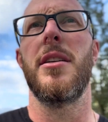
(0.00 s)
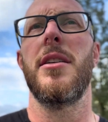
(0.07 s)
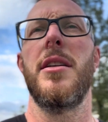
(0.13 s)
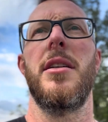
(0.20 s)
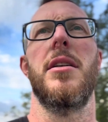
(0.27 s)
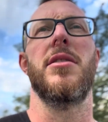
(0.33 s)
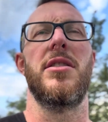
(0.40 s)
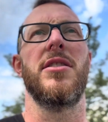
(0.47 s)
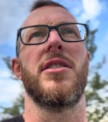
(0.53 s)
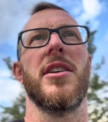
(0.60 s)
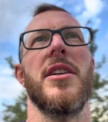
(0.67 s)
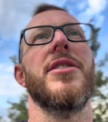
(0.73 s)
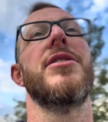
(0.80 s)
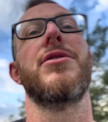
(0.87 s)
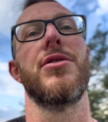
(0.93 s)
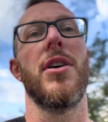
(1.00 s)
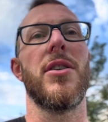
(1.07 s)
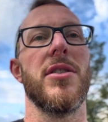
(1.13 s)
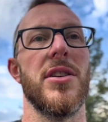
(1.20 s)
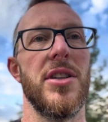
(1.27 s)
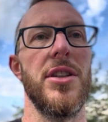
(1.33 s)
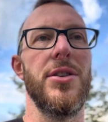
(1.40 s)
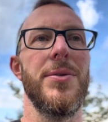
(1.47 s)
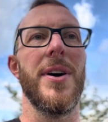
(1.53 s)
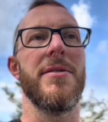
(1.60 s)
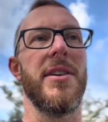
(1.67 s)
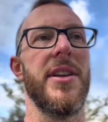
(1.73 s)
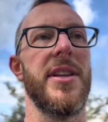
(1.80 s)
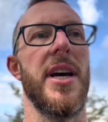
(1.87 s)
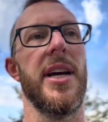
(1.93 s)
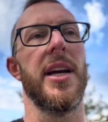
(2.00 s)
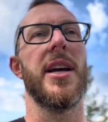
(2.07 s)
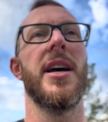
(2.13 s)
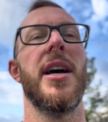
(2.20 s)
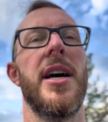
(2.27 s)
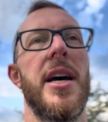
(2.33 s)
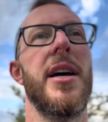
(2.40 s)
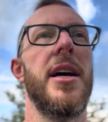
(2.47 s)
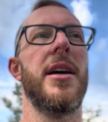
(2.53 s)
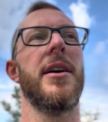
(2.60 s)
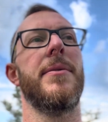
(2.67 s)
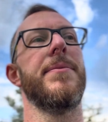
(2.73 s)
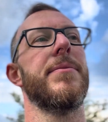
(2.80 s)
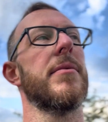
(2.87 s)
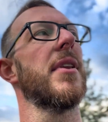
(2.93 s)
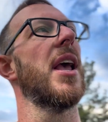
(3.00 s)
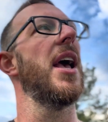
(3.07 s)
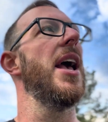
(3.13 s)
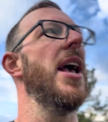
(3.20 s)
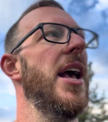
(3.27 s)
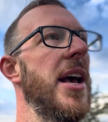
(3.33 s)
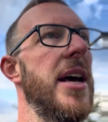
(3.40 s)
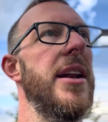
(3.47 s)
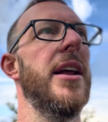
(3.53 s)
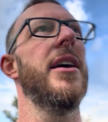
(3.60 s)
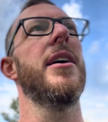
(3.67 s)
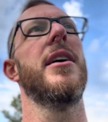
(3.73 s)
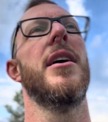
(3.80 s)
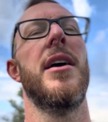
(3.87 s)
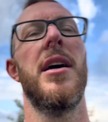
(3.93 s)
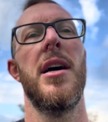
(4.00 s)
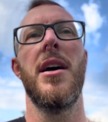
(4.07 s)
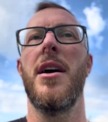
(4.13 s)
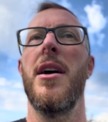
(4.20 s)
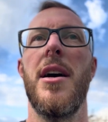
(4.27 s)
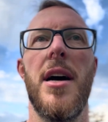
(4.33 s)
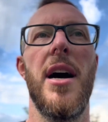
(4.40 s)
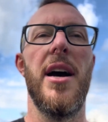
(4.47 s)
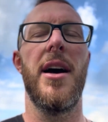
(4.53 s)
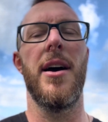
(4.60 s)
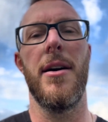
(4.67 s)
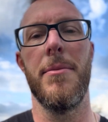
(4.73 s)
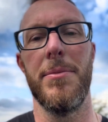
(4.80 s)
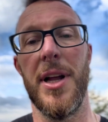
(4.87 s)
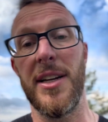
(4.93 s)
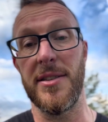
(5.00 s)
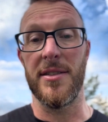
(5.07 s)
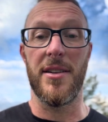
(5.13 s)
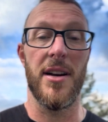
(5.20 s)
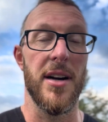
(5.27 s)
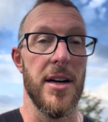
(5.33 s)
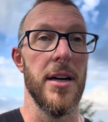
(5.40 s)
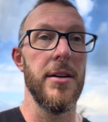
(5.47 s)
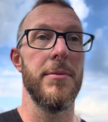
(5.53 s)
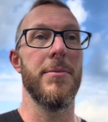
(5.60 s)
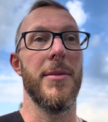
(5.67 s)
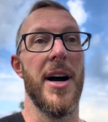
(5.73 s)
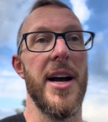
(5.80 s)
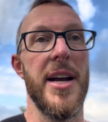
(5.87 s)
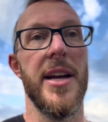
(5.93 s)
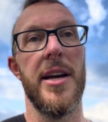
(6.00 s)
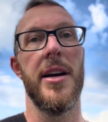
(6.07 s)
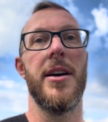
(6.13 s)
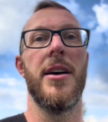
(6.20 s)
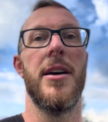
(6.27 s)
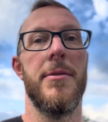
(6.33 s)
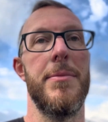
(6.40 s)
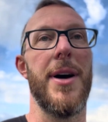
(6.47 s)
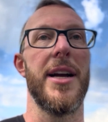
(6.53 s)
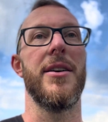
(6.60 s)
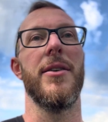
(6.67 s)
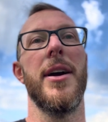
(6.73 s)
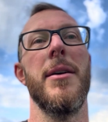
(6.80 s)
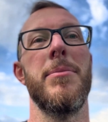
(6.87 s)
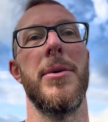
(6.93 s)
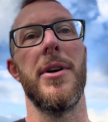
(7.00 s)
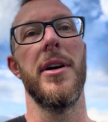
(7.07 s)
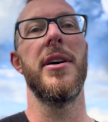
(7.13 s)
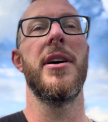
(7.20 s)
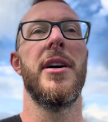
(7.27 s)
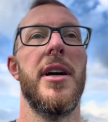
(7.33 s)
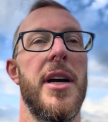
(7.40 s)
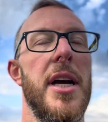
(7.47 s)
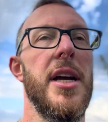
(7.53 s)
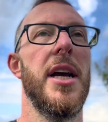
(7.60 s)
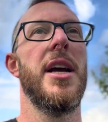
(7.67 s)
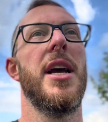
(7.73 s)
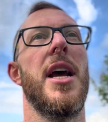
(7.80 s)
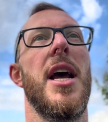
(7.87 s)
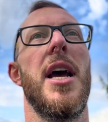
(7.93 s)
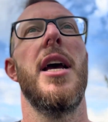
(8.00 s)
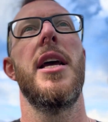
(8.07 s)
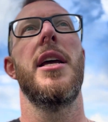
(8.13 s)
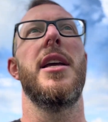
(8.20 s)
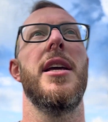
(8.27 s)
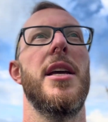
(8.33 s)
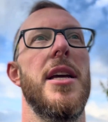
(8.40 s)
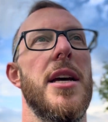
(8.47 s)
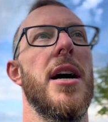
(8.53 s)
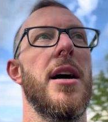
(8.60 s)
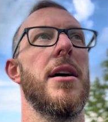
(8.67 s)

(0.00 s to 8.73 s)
You're just going to struggle to do everything. And bless his heart, my grandpa, he